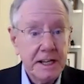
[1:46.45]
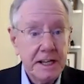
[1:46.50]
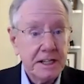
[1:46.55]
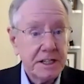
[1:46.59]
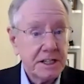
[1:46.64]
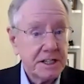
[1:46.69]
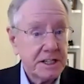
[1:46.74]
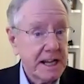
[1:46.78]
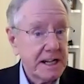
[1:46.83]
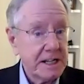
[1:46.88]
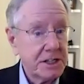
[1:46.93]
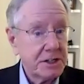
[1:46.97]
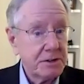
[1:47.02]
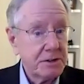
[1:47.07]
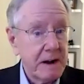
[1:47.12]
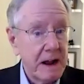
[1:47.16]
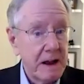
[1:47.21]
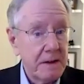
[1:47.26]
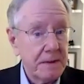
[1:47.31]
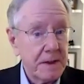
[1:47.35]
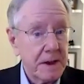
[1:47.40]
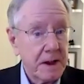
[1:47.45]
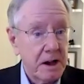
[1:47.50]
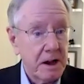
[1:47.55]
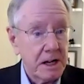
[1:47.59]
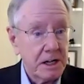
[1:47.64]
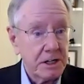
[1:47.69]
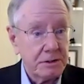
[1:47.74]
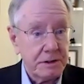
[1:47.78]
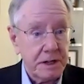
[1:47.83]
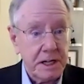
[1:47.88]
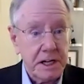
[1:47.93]
states around the
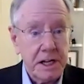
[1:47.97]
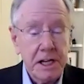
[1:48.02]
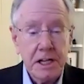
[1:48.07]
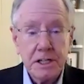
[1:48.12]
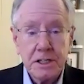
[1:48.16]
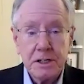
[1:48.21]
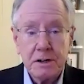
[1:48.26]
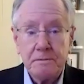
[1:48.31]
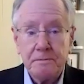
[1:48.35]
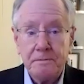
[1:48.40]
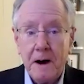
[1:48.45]
country should